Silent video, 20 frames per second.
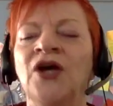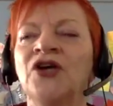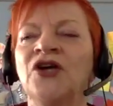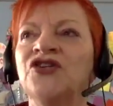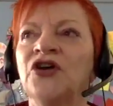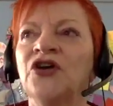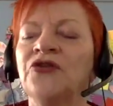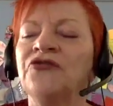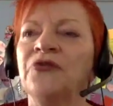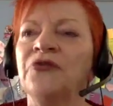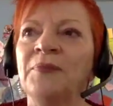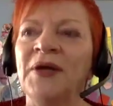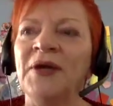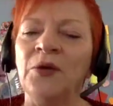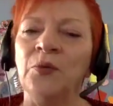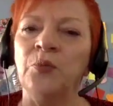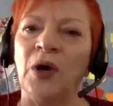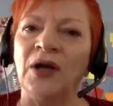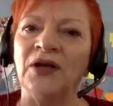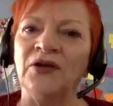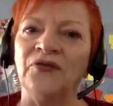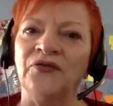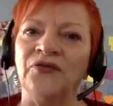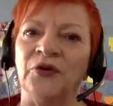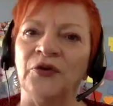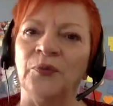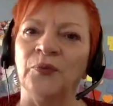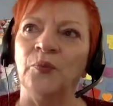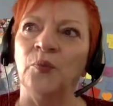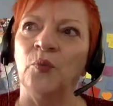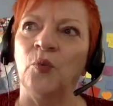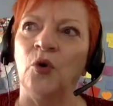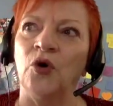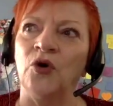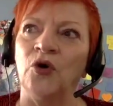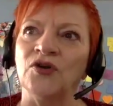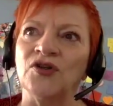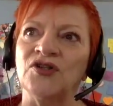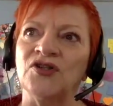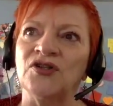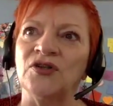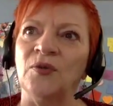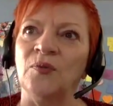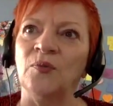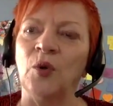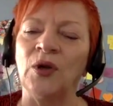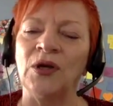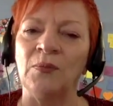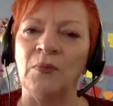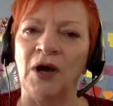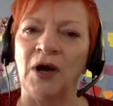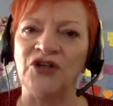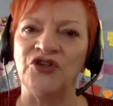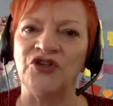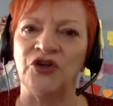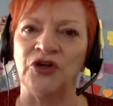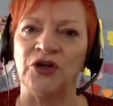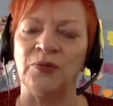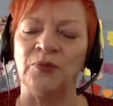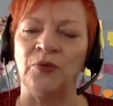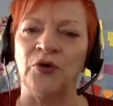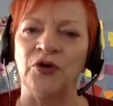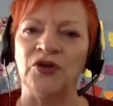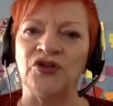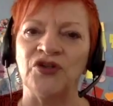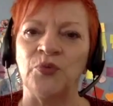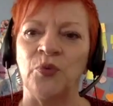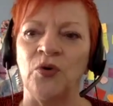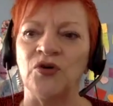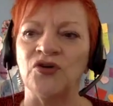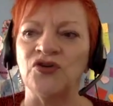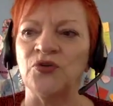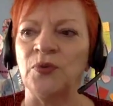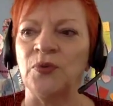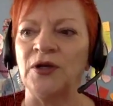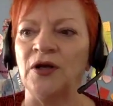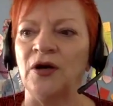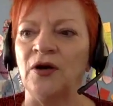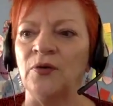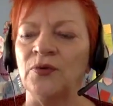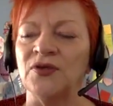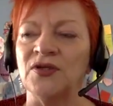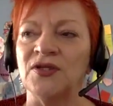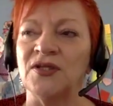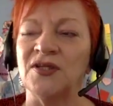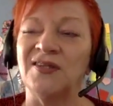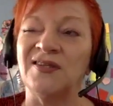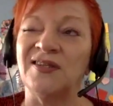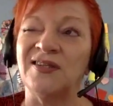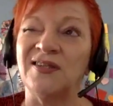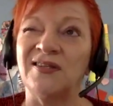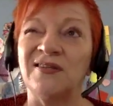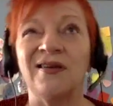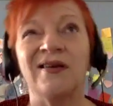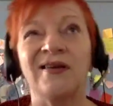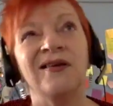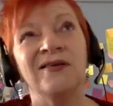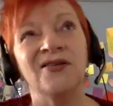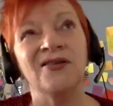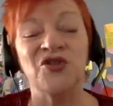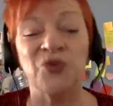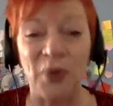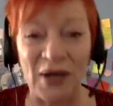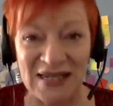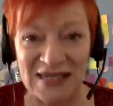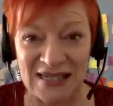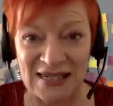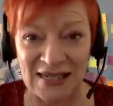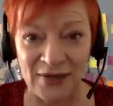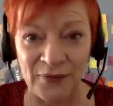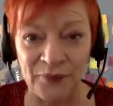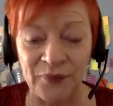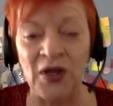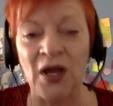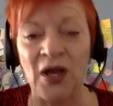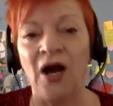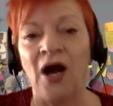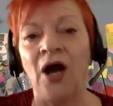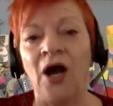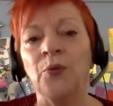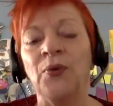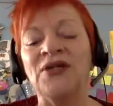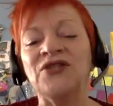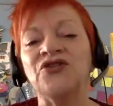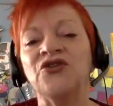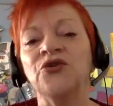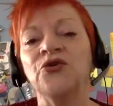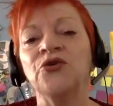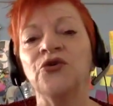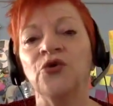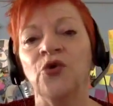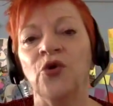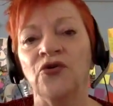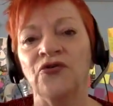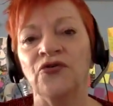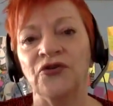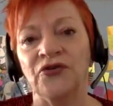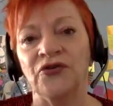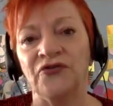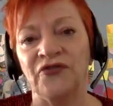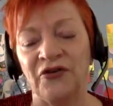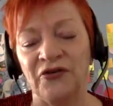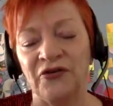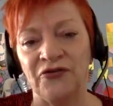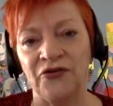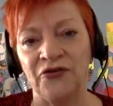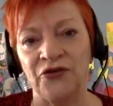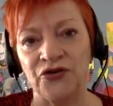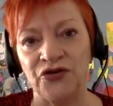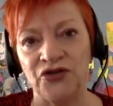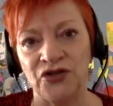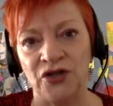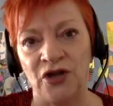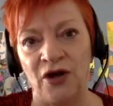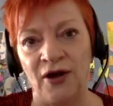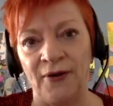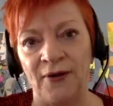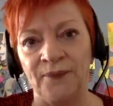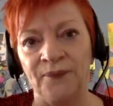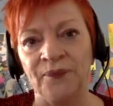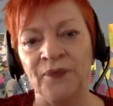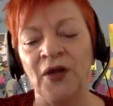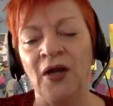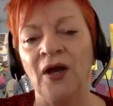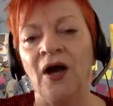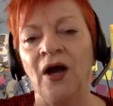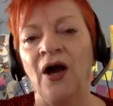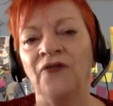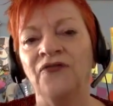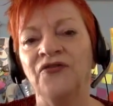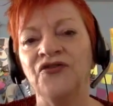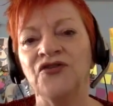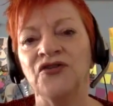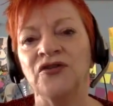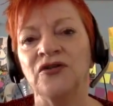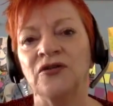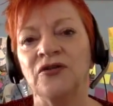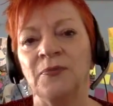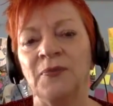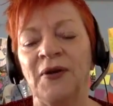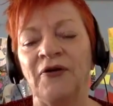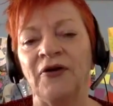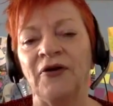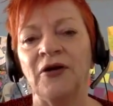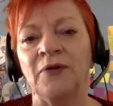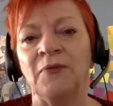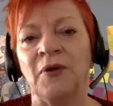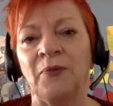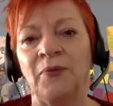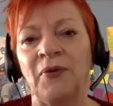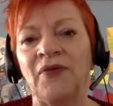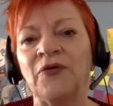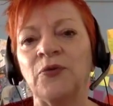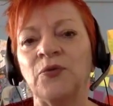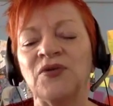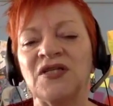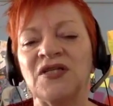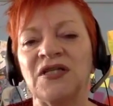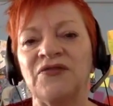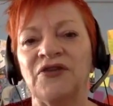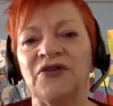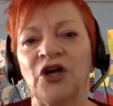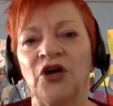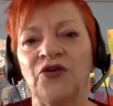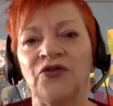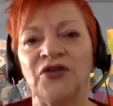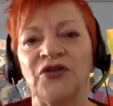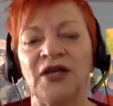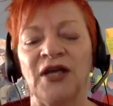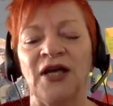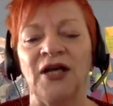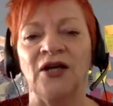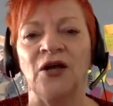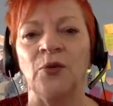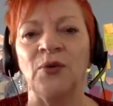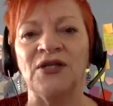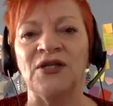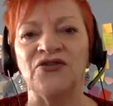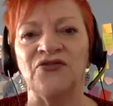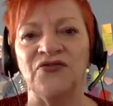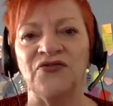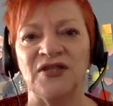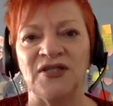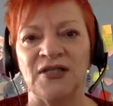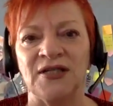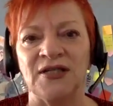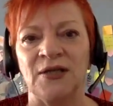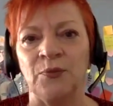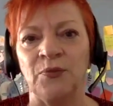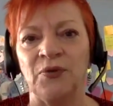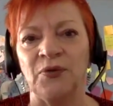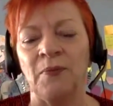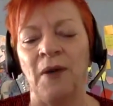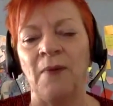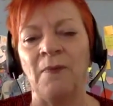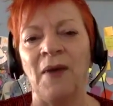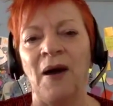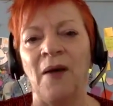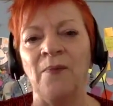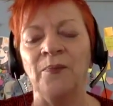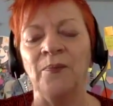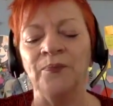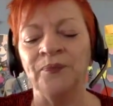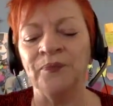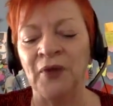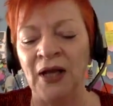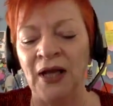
So for me, one of my turning points was when I was 20. I went to New York for the very first time. I visited America. My brother was living over there, and I went to visit him with my mum.